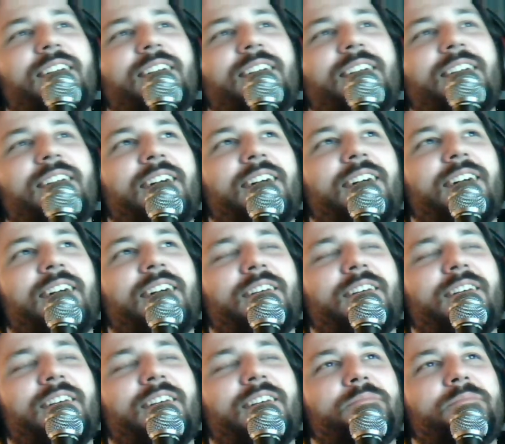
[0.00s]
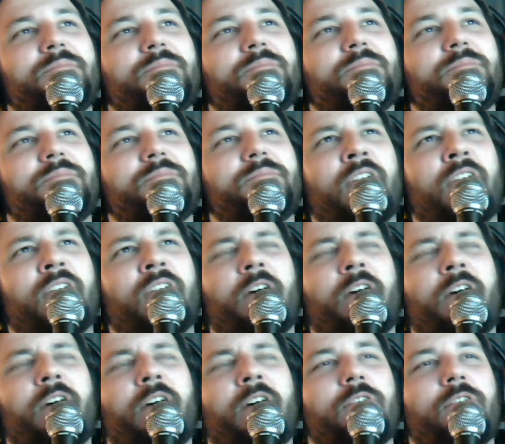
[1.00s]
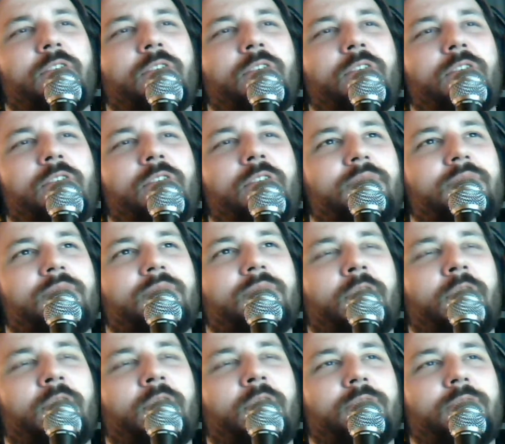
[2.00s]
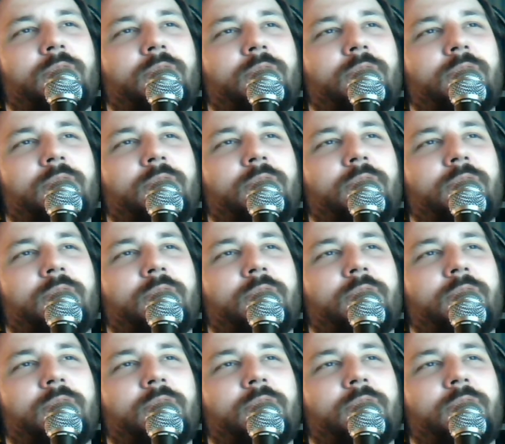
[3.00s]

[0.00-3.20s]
I don't know how, or